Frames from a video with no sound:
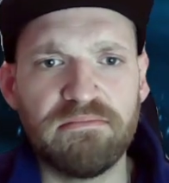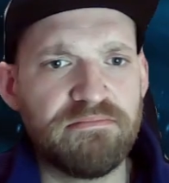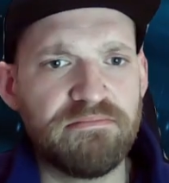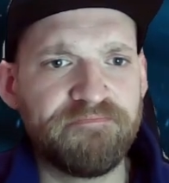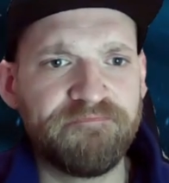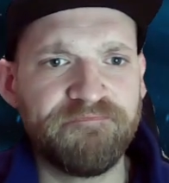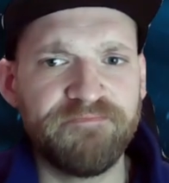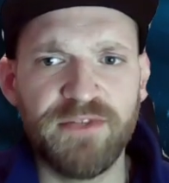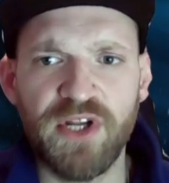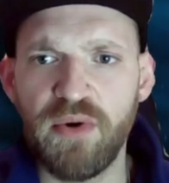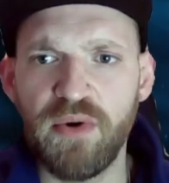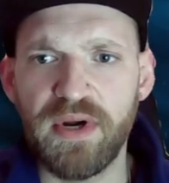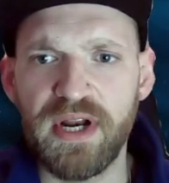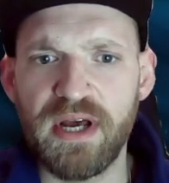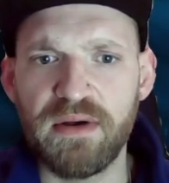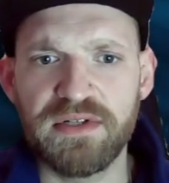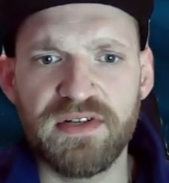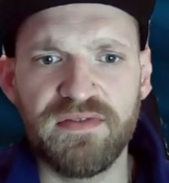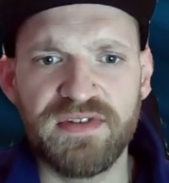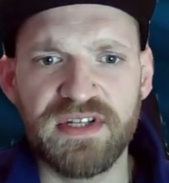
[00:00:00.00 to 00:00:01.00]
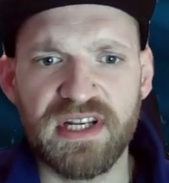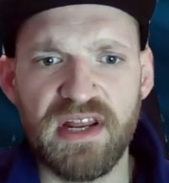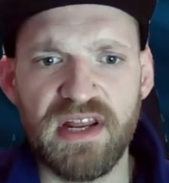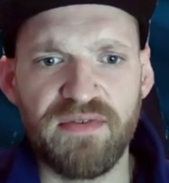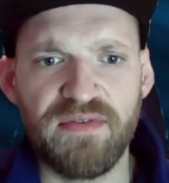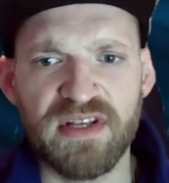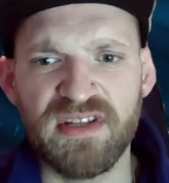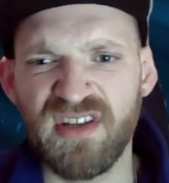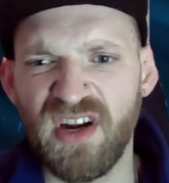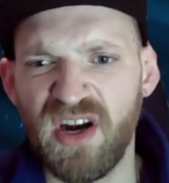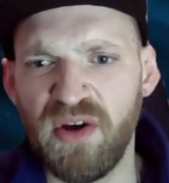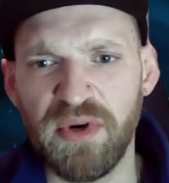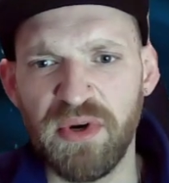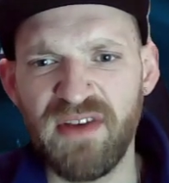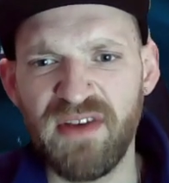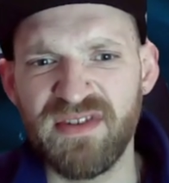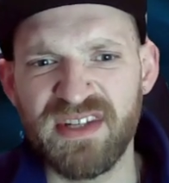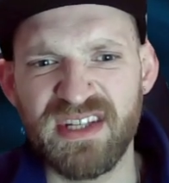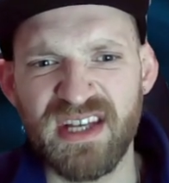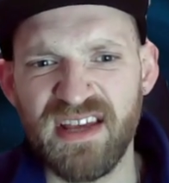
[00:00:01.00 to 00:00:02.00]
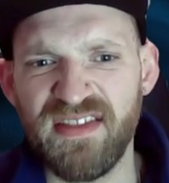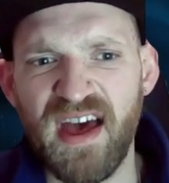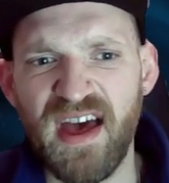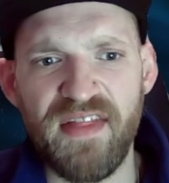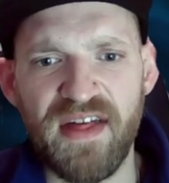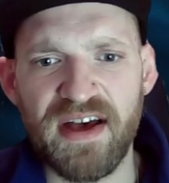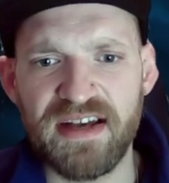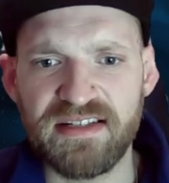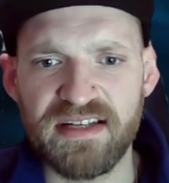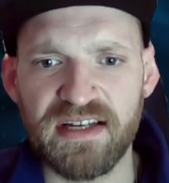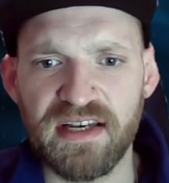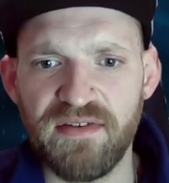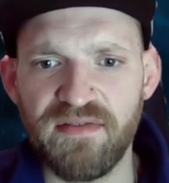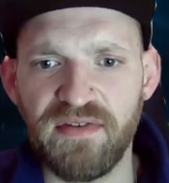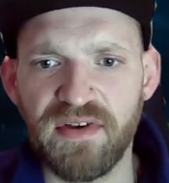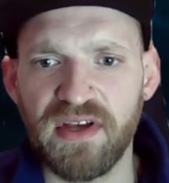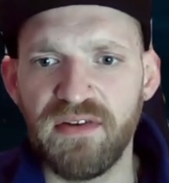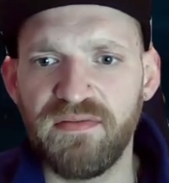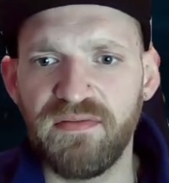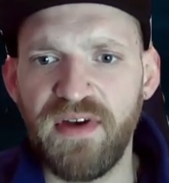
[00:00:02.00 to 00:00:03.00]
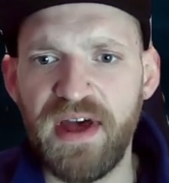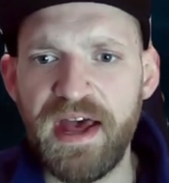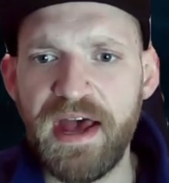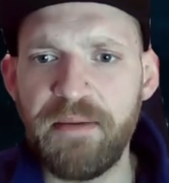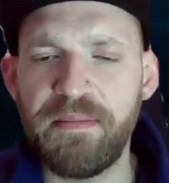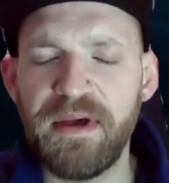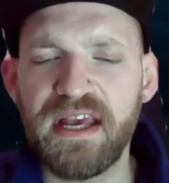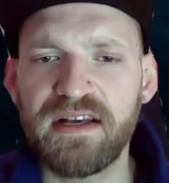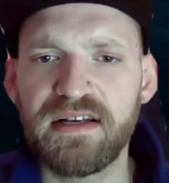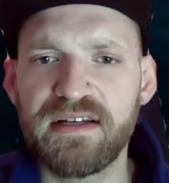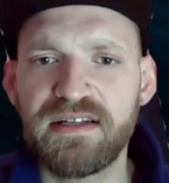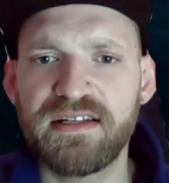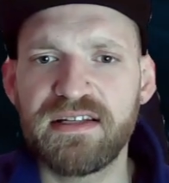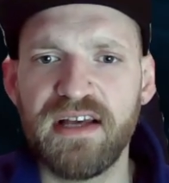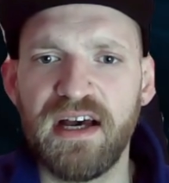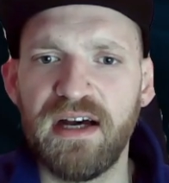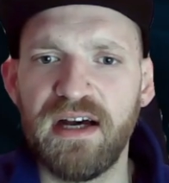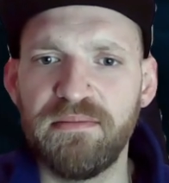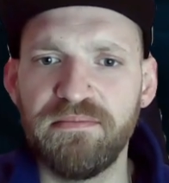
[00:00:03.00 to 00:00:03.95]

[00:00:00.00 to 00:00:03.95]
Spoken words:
No one else of significance. I wouldn't even say they're that significant for epics.